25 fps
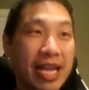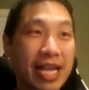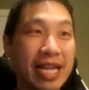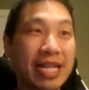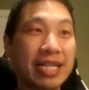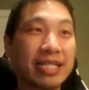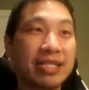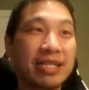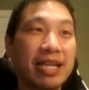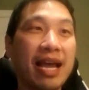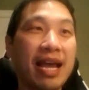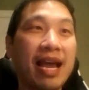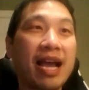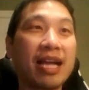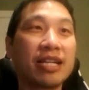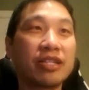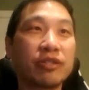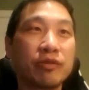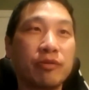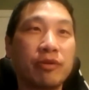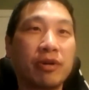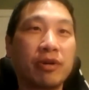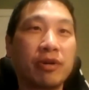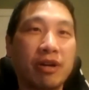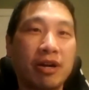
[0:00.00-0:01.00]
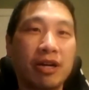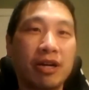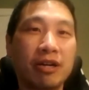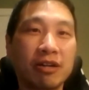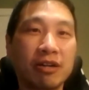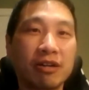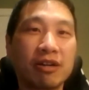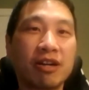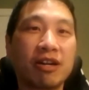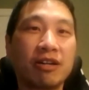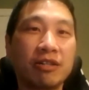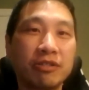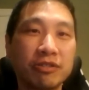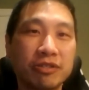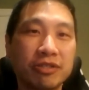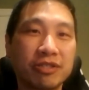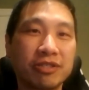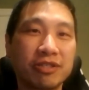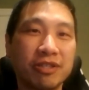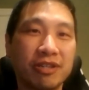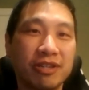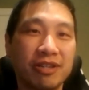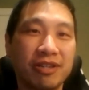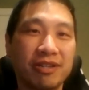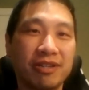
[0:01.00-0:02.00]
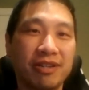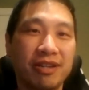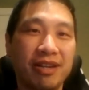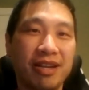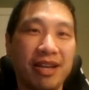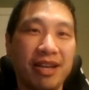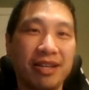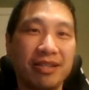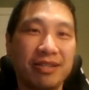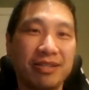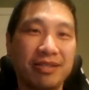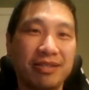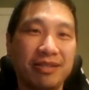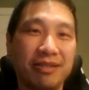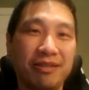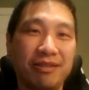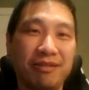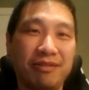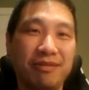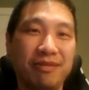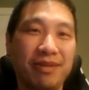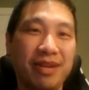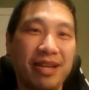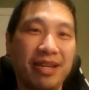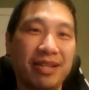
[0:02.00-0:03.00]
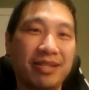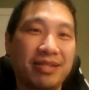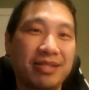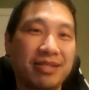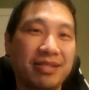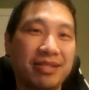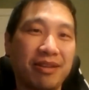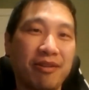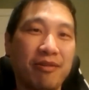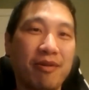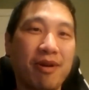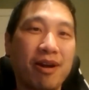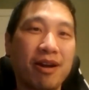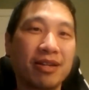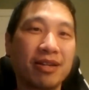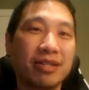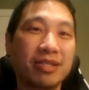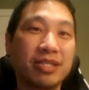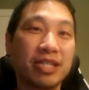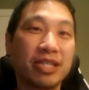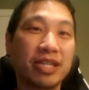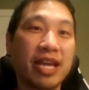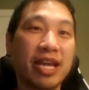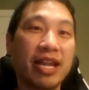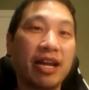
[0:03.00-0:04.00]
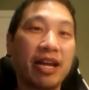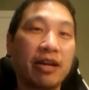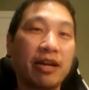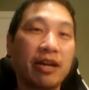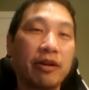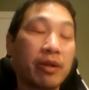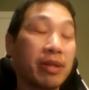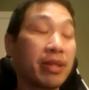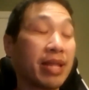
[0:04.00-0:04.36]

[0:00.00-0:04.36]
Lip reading: It is actual our culture, and so it's so hard to get out.